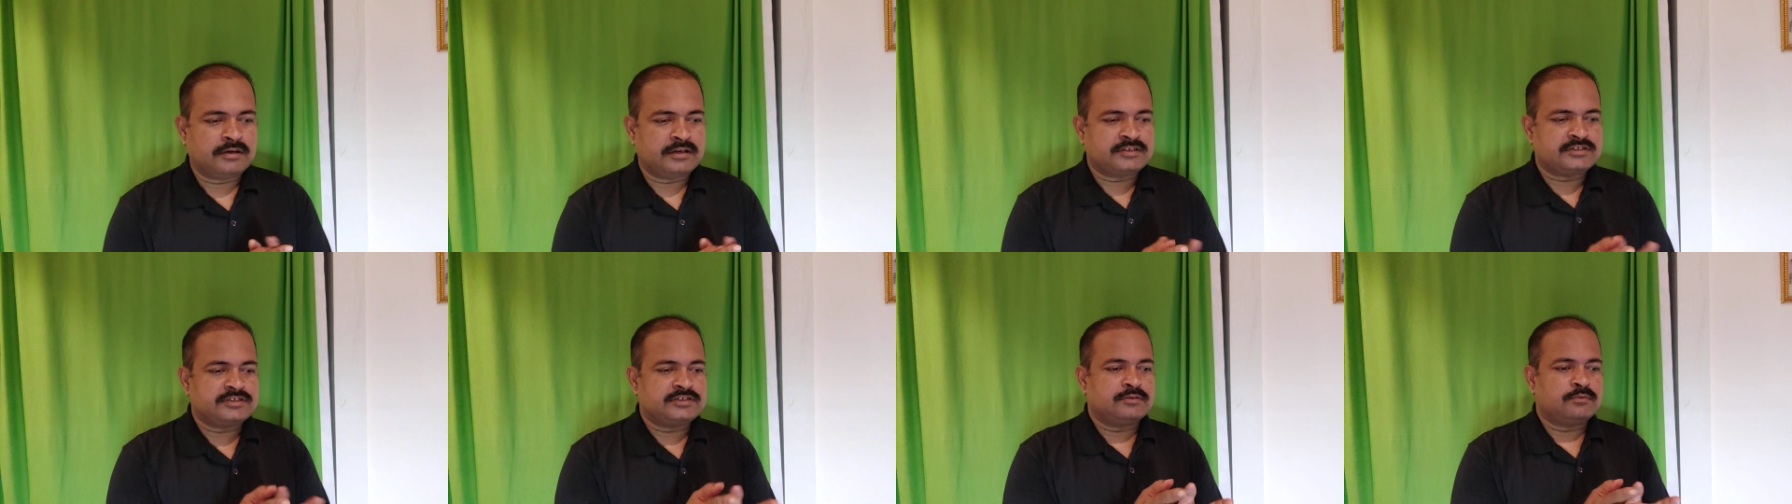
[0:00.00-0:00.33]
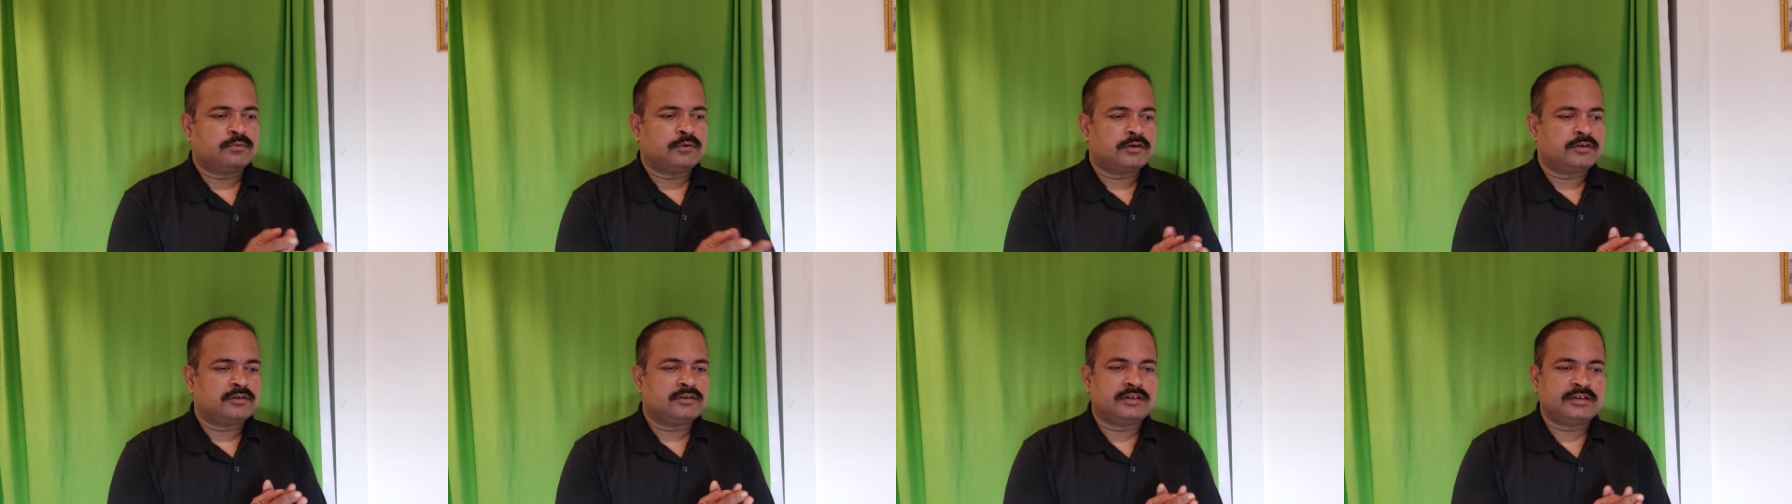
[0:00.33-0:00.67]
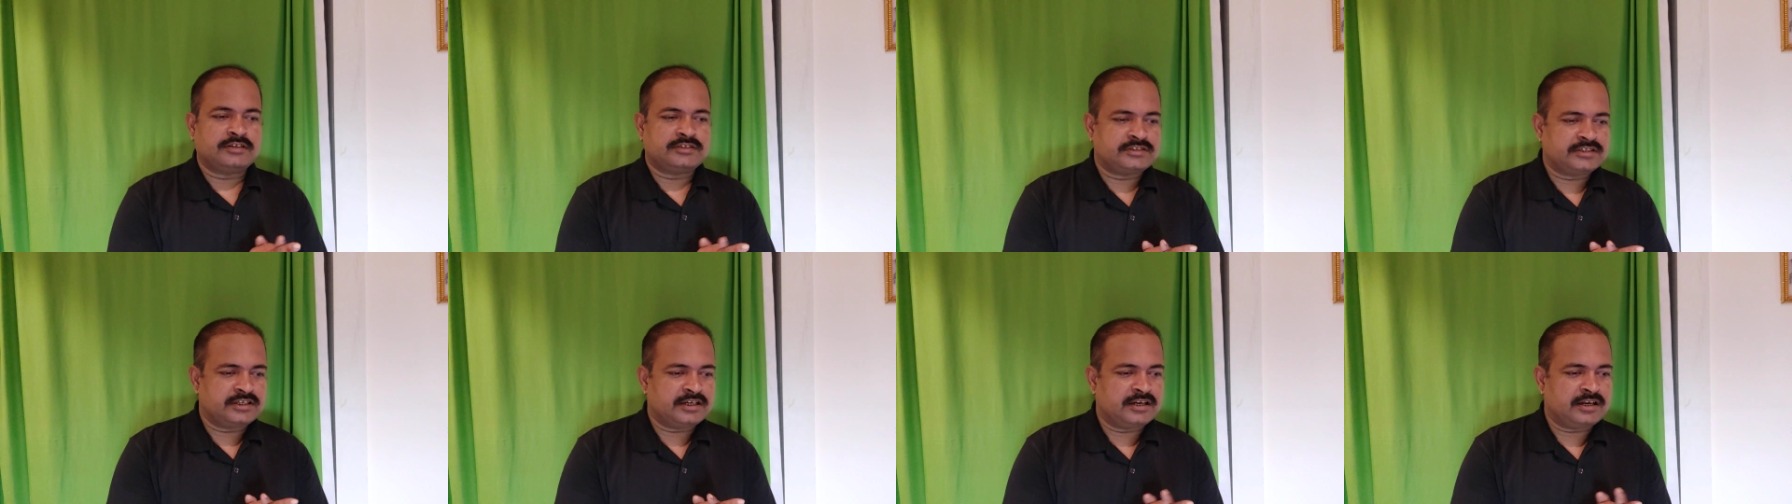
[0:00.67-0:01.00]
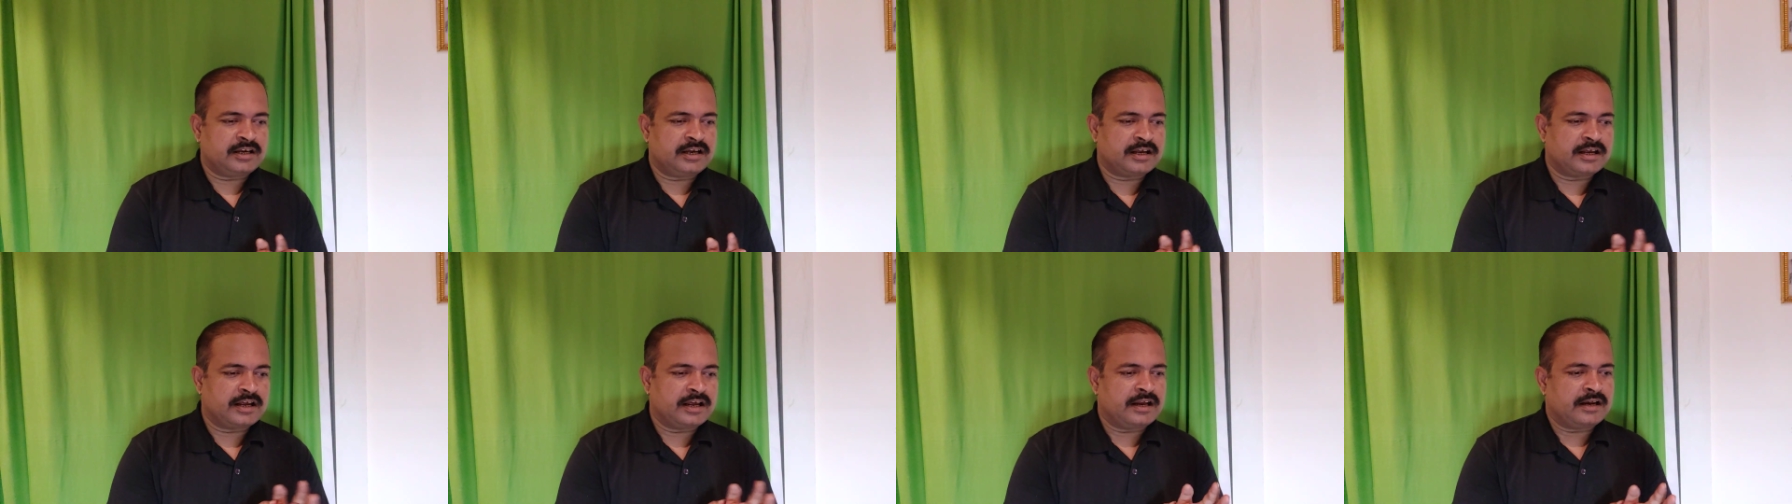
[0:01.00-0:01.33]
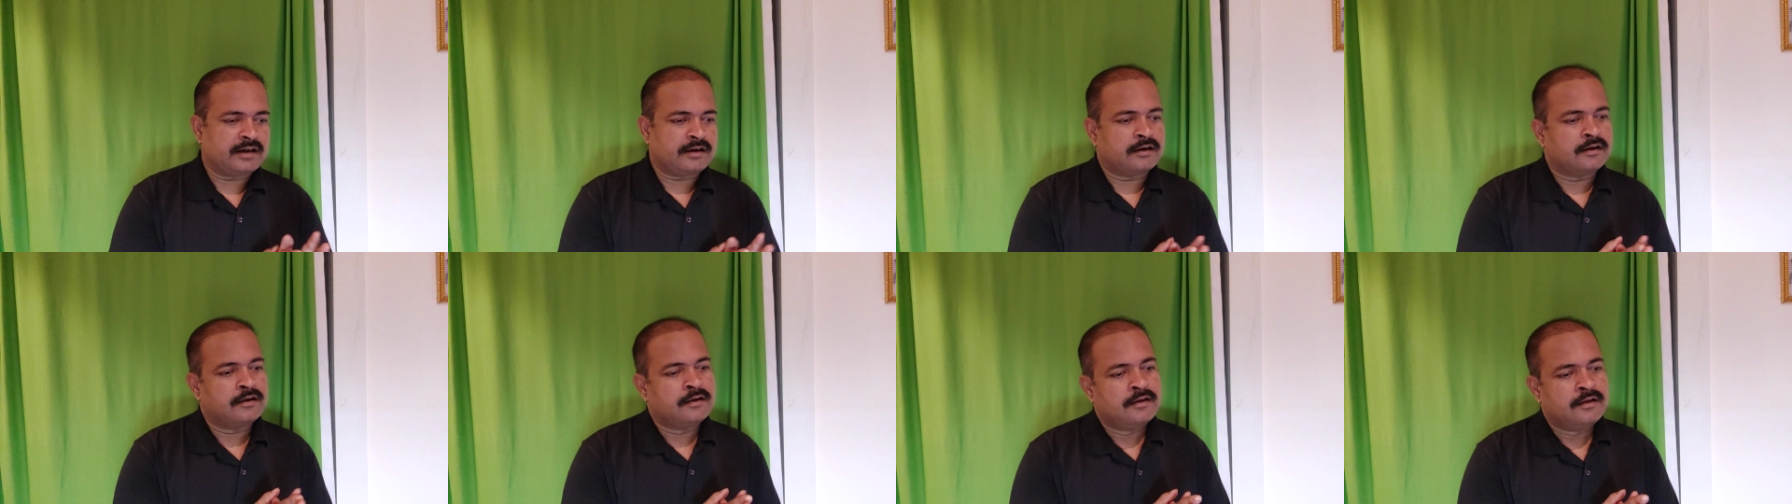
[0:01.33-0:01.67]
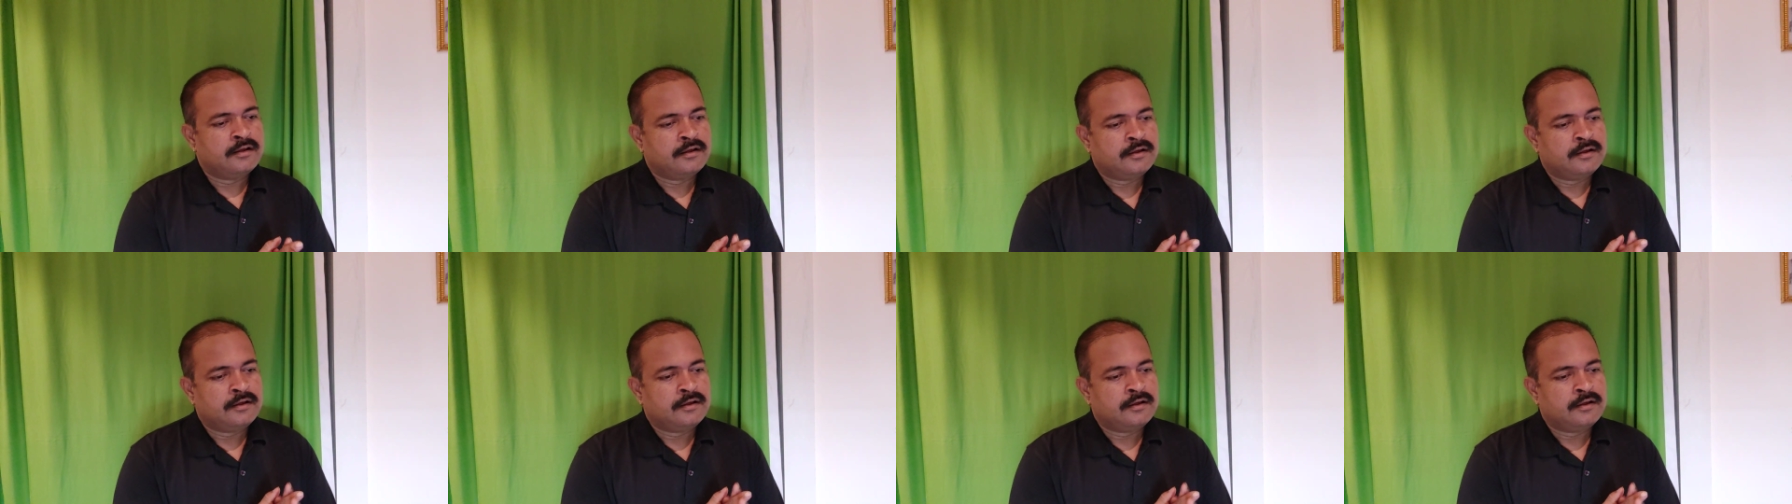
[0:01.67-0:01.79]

Let's see what they say again.